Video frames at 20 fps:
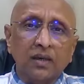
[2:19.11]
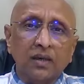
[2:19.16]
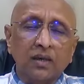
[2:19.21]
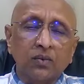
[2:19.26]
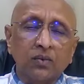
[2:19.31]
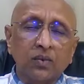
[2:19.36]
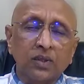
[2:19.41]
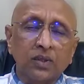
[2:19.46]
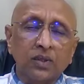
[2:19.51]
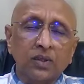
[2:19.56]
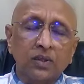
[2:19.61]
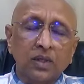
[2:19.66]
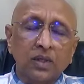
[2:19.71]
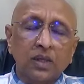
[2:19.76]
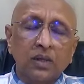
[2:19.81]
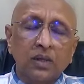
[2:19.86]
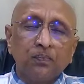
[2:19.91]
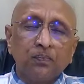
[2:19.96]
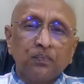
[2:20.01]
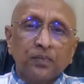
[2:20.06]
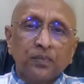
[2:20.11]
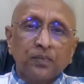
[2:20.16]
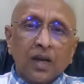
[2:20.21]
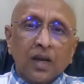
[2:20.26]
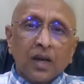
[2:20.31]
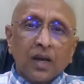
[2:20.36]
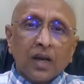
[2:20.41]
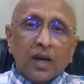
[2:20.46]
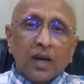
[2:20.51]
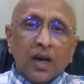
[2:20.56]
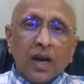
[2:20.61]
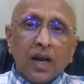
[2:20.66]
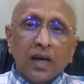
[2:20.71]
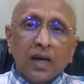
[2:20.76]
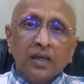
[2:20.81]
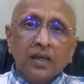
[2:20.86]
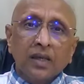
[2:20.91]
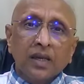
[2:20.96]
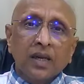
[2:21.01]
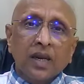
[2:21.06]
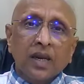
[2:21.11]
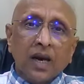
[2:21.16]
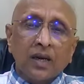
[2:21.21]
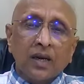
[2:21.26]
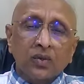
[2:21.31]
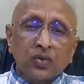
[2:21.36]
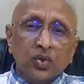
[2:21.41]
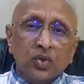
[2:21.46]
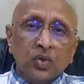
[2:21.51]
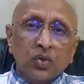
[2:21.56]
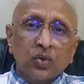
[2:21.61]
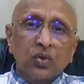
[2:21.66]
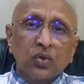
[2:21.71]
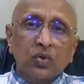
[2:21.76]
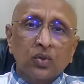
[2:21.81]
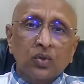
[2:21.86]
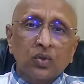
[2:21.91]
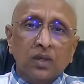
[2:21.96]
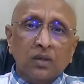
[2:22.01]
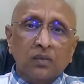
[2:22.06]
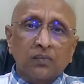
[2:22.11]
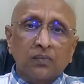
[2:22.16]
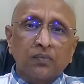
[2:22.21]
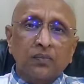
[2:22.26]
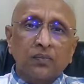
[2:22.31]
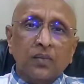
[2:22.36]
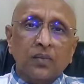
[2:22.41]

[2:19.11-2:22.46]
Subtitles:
it was. And then I have shown to the